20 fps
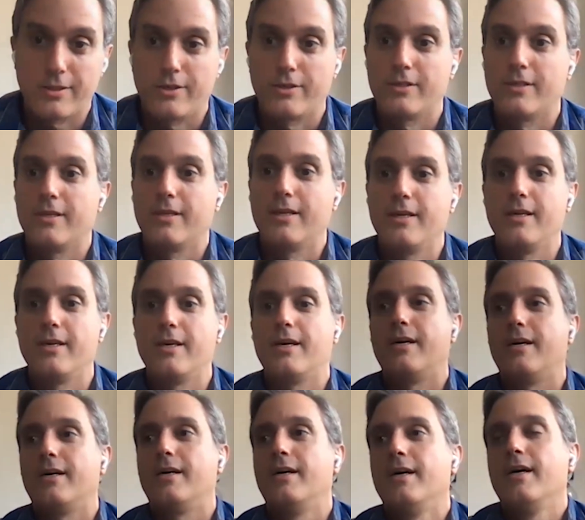So they
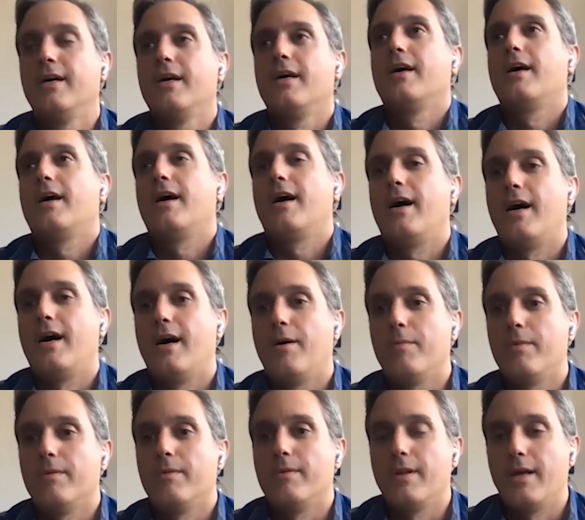
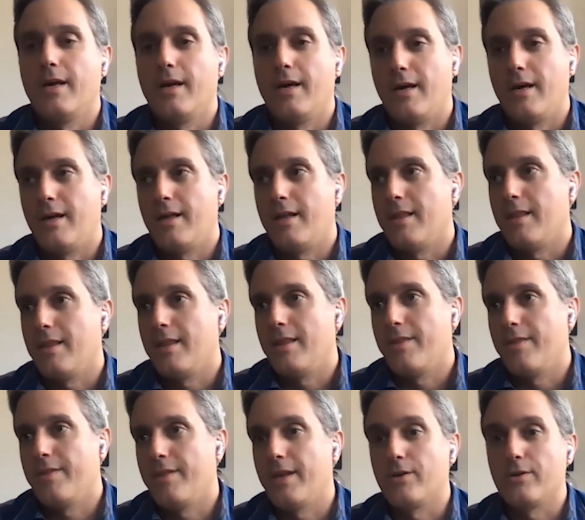
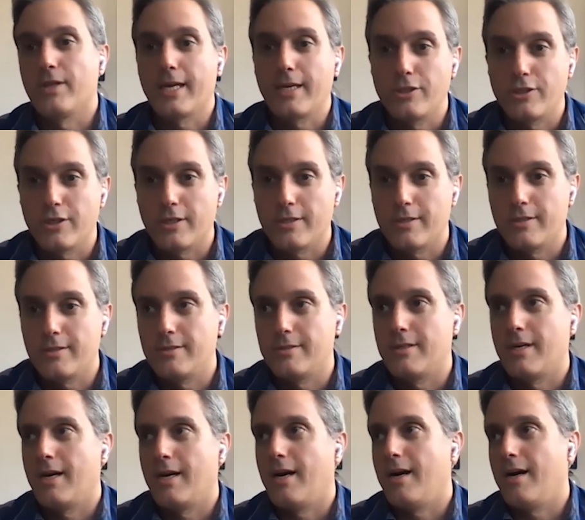don't like each
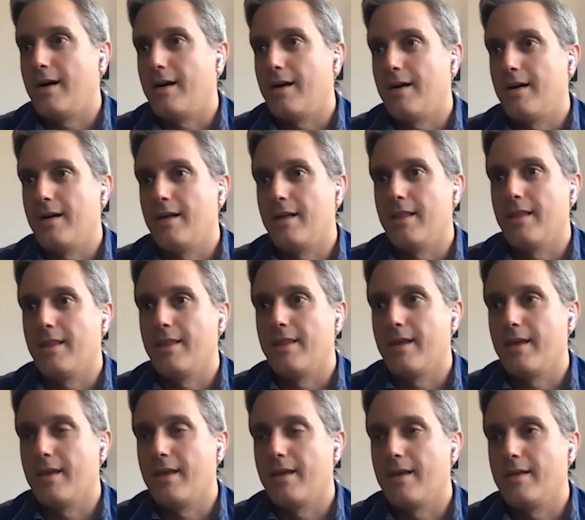other.
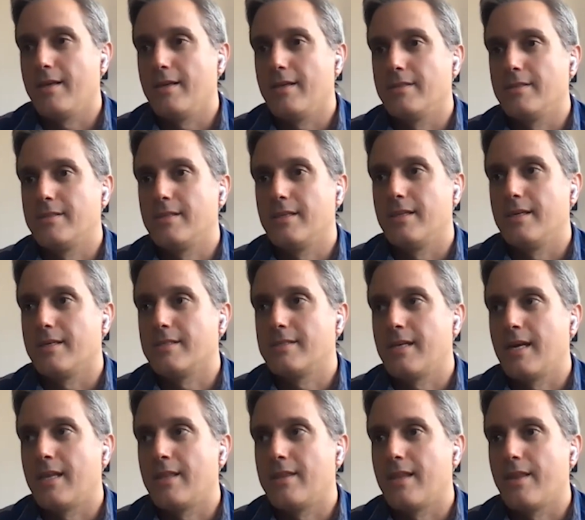To the
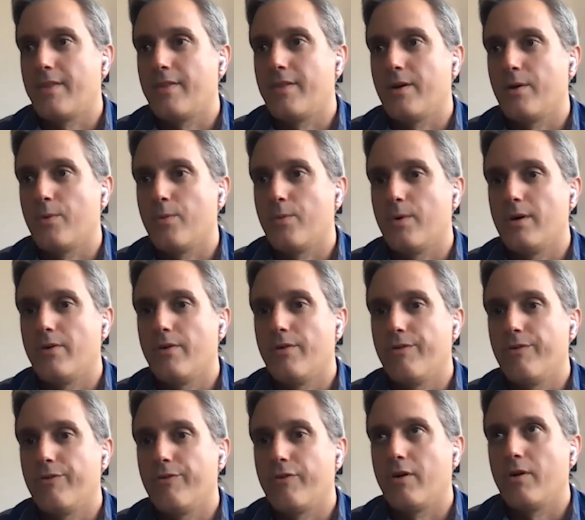extent that there
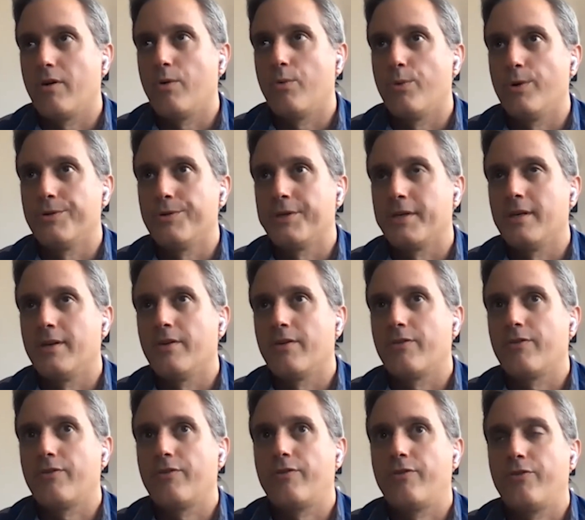was a
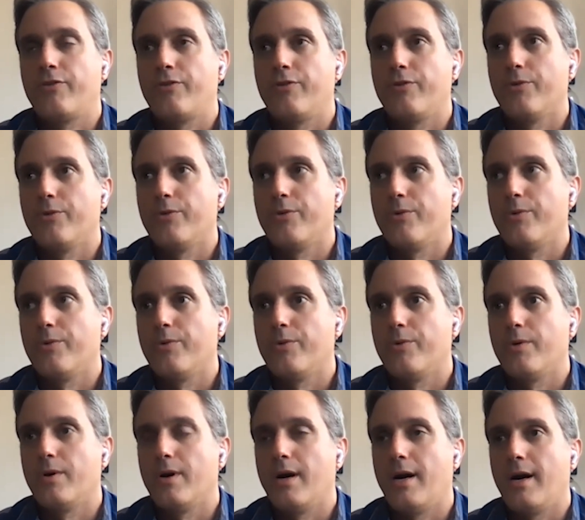willingness
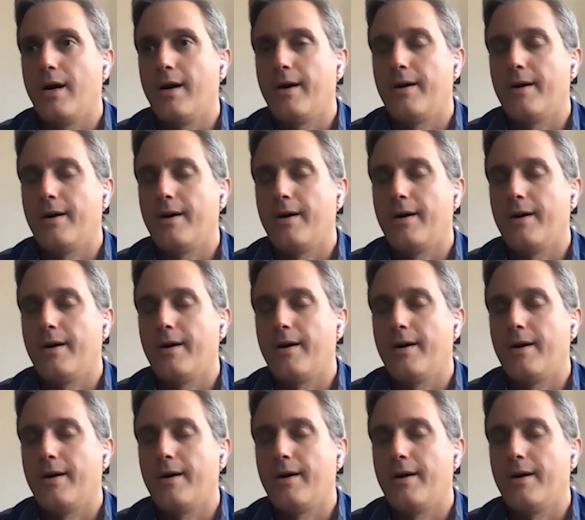to